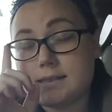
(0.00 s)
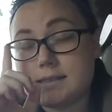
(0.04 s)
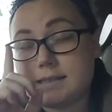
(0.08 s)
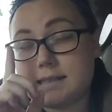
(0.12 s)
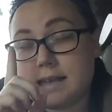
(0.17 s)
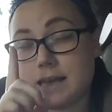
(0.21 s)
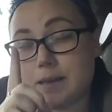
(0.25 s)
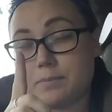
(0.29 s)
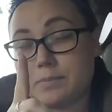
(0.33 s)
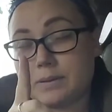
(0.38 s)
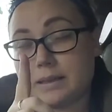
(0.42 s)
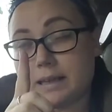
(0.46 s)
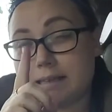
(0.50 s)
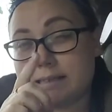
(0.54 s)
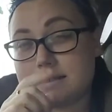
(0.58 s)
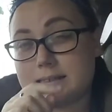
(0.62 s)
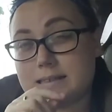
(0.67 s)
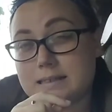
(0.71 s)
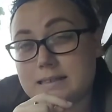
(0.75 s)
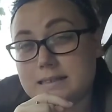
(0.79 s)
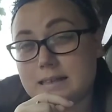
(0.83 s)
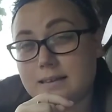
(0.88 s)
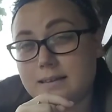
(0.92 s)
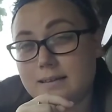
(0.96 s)
Stay
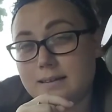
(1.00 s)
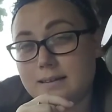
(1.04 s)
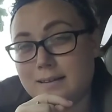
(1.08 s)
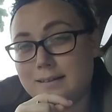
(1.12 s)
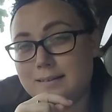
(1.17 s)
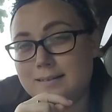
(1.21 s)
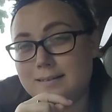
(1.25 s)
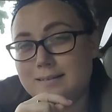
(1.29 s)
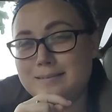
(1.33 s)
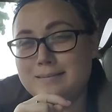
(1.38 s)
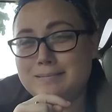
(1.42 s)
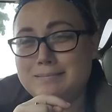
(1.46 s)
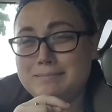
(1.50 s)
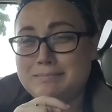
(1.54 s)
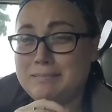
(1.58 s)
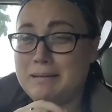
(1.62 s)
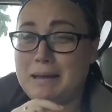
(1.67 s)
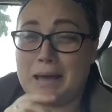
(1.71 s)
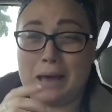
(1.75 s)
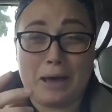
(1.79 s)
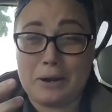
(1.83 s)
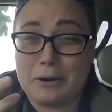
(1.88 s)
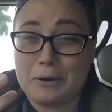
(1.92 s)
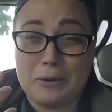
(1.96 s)
blessed.
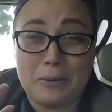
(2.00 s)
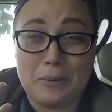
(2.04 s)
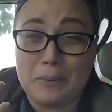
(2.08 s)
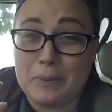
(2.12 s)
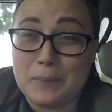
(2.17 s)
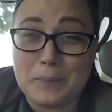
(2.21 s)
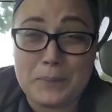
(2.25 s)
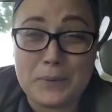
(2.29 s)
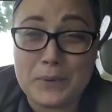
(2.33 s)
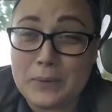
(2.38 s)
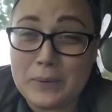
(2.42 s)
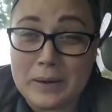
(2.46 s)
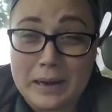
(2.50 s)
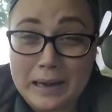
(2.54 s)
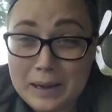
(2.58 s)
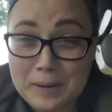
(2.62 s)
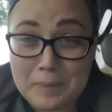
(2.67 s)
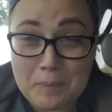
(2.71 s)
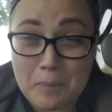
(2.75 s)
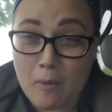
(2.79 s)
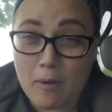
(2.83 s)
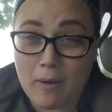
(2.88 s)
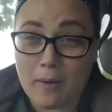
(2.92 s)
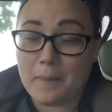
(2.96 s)
I don't know what I'm doing
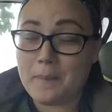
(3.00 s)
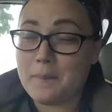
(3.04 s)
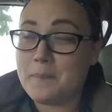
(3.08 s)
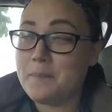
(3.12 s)
anymore.